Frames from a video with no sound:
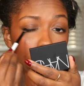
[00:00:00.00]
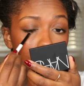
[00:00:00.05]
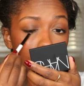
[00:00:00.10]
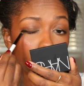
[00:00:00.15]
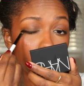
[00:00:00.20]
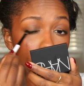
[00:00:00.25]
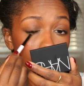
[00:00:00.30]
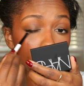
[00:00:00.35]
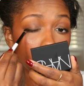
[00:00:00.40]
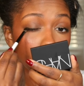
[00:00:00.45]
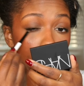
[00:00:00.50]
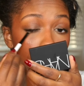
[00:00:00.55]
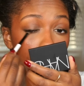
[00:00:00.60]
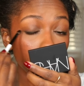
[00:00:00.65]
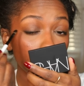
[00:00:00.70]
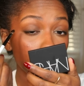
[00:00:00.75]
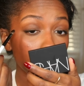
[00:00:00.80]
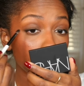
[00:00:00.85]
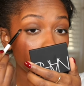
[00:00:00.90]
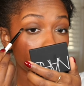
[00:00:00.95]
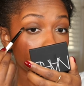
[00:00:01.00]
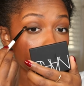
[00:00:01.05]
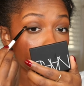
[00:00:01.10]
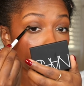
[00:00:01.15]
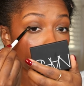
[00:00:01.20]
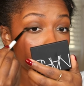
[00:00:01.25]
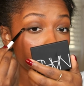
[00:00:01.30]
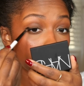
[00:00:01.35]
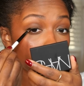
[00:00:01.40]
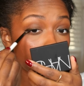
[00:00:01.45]

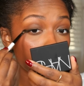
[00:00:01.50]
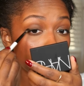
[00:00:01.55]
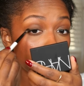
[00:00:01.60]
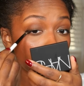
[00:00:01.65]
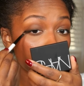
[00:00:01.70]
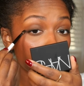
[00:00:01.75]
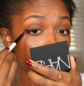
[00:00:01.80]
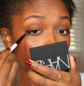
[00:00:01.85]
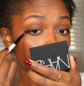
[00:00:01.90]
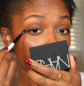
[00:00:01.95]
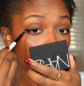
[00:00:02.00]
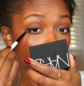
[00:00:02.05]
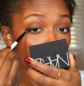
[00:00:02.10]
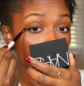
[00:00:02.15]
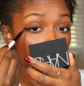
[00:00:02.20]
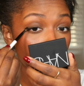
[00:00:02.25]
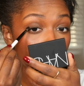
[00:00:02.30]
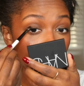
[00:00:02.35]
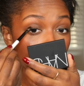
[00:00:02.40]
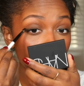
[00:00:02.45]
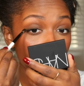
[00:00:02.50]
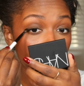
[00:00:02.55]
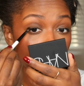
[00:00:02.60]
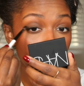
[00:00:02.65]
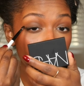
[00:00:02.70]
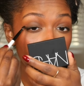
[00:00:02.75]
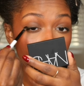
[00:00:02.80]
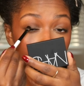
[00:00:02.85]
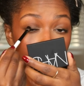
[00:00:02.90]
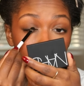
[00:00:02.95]

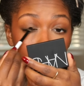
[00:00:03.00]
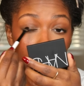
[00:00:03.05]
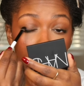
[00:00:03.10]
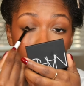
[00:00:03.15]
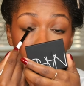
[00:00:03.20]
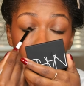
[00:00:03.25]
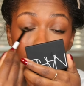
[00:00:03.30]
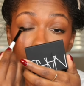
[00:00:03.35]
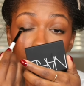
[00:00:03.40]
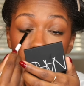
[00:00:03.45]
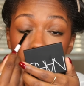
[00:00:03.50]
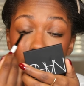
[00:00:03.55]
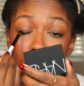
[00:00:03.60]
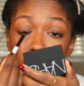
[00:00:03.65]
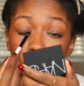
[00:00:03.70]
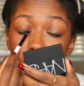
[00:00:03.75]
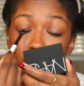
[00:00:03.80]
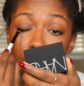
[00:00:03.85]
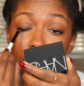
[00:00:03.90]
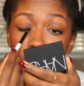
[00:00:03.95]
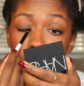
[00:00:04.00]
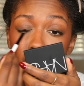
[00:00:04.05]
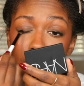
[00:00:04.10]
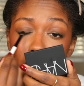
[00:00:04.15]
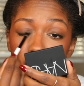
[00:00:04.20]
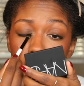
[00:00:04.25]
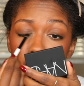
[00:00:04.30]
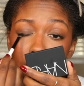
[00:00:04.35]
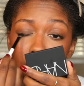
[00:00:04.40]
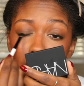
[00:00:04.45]

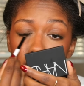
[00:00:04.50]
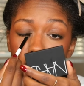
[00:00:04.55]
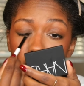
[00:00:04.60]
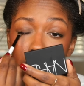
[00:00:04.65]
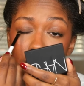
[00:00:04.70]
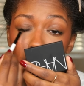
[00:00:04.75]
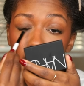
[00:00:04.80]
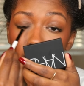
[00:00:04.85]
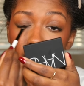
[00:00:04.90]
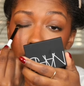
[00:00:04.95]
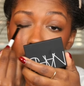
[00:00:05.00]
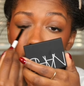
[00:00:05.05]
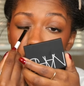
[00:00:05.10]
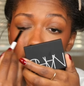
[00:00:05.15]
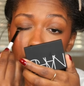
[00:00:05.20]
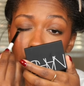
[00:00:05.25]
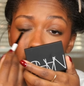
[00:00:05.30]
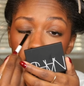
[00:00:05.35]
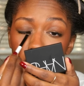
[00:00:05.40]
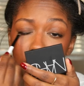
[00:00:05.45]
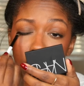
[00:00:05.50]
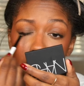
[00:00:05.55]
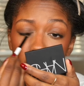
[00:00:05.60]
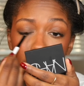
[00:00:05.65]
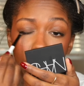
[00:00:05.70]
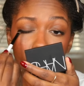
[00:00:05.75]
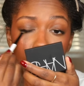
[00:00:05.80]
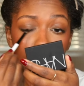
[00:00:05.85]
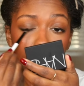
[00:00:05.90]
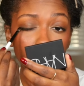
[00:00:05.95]

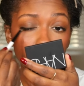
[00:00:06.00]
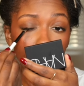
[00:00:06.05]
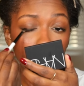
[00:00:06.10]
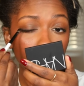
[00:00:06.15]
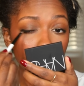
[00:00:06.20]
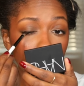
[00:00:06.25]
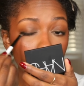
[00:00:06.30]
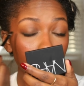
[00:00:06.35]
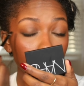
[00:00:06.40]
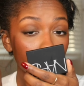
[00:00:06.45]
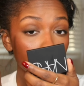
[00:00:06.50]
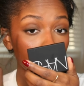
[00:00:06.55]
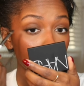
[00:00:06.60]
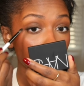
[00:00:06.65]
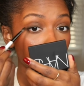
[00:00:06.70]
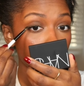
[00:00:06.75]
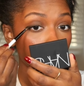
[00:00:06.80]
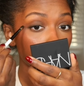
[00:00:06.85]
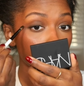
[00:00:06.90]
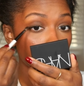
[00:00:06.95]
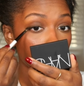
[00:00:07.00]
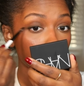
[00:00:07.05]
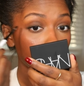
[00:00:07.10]
[no speech]